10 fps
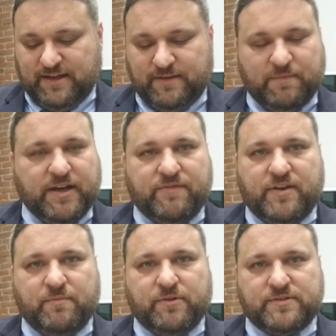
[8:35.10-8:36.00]
might have the
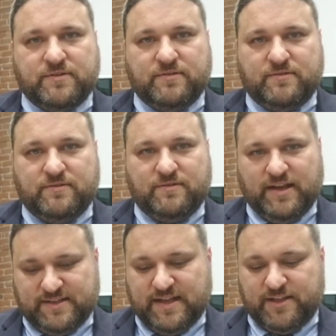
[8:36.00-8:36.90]
number
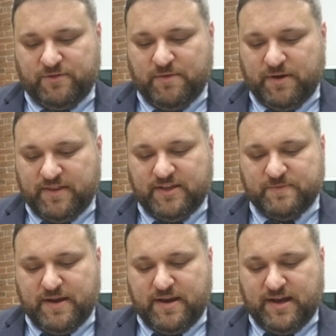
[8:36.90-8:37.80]
not exactly right, but I think it's
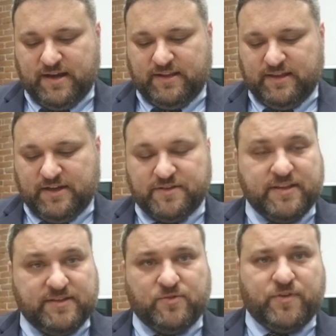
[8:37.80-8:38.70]
about $90,000, I
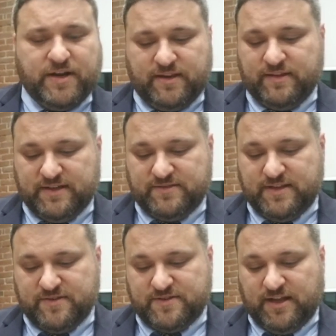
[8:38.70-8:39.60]
think it's over
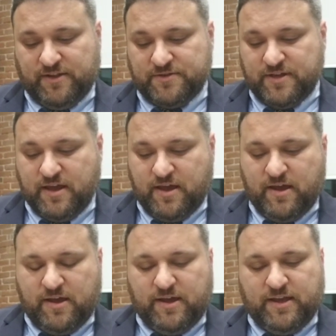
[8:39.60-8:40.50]
$90,000
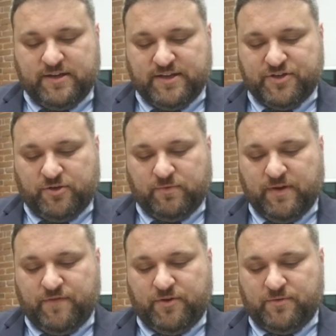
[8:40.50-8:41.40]
in additional
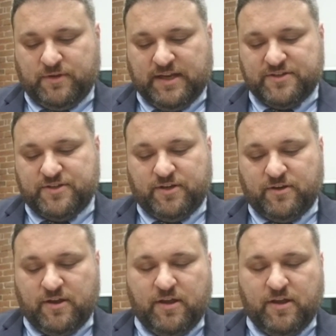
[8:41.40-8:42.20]
revenue in the last year,